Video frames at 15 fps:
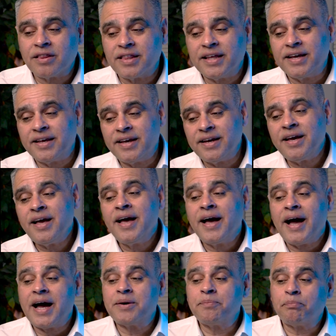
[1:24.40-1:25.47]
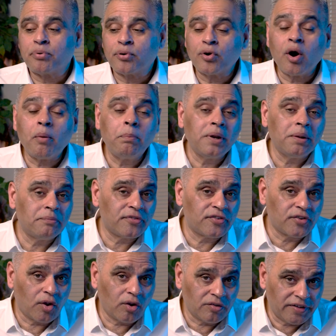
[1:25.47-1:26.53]
thinking and problem
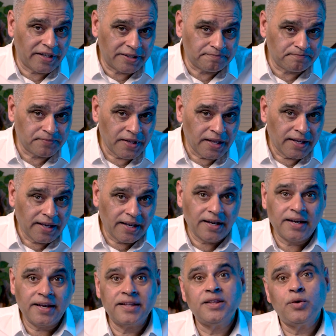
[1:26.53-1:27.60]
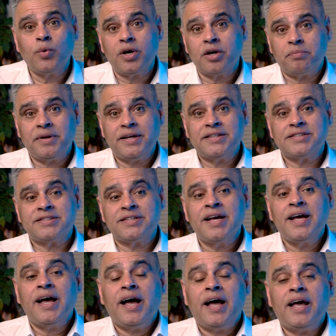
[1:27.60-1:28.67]
solving in the workplace.
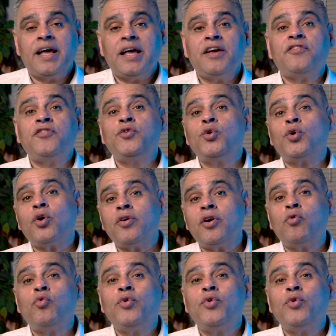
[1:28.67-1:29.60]
If you're a